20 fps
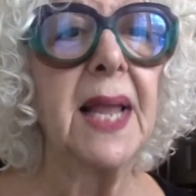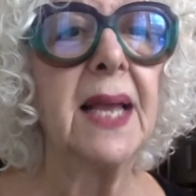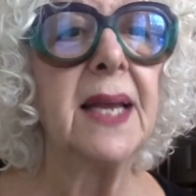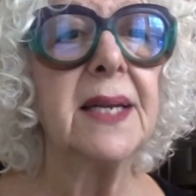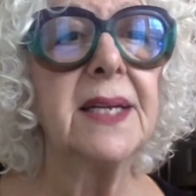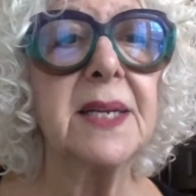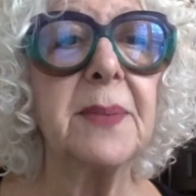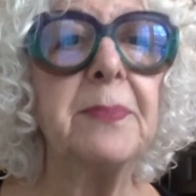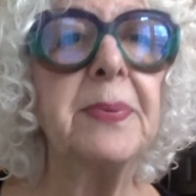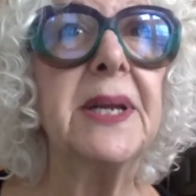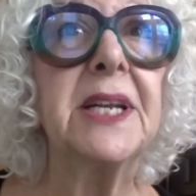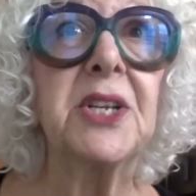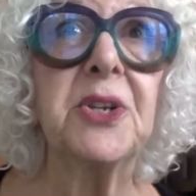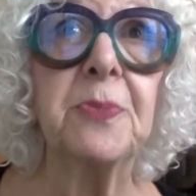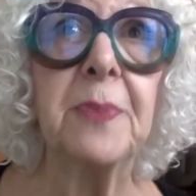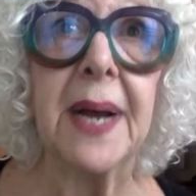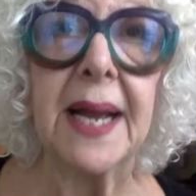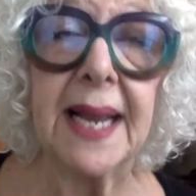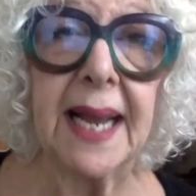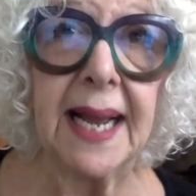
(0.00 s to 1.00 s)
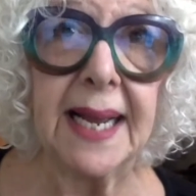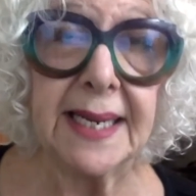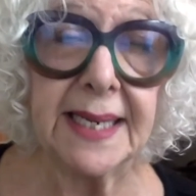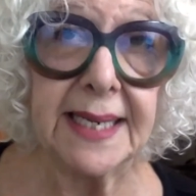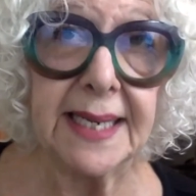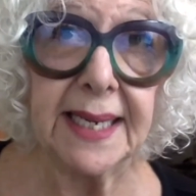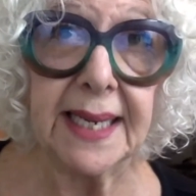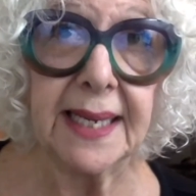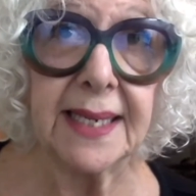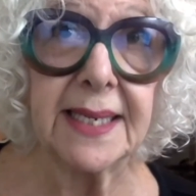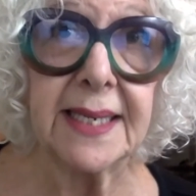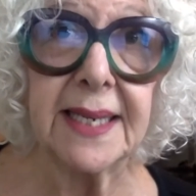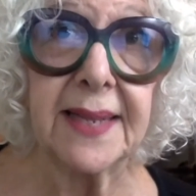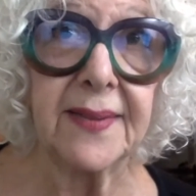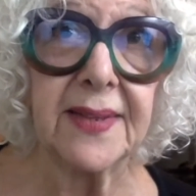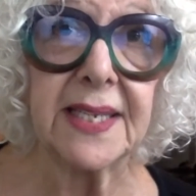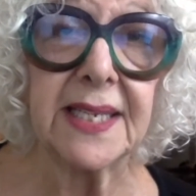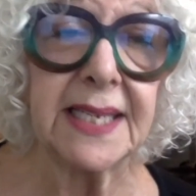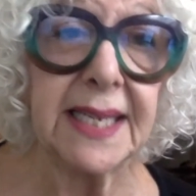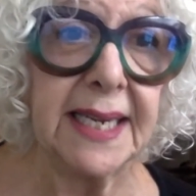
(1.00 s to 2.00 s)
to pitch my idea to the
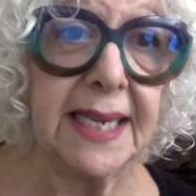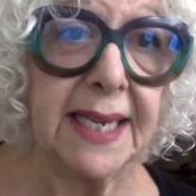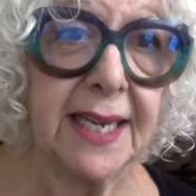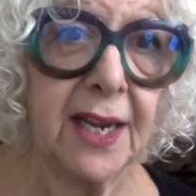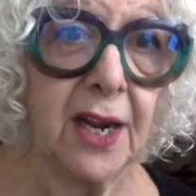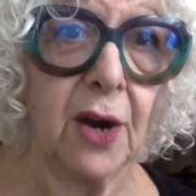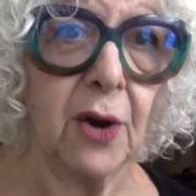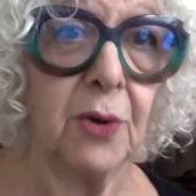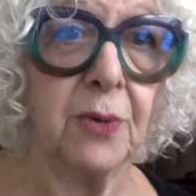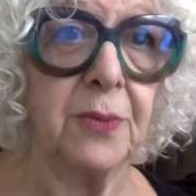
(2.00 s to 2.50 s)
CEO.